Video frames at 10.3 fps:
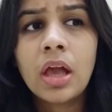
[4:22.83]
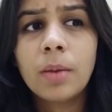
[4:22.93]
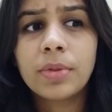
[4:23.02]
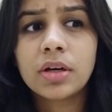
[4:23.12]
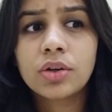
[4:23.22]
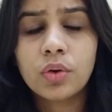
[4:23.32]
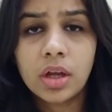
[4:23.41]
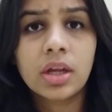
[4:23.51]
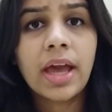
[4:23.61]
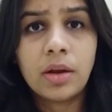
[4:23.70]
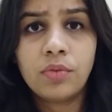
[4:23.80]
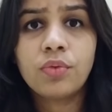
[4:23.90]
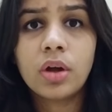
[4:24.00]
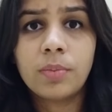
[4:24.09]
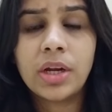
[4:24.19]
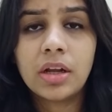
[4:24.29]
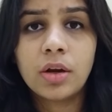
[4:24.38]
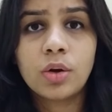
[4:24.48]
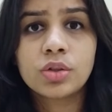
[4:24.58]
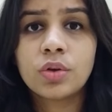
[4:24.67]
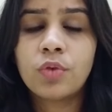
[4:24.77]
But you can get beta
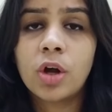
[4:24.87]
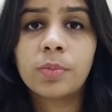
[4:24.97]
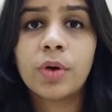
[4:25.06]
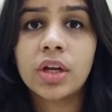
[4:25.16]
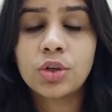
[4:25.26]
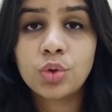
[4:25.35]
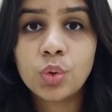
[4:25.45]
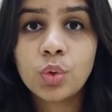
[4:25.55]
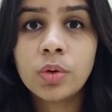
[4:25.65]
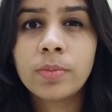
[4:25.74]
readers on Wattpad too.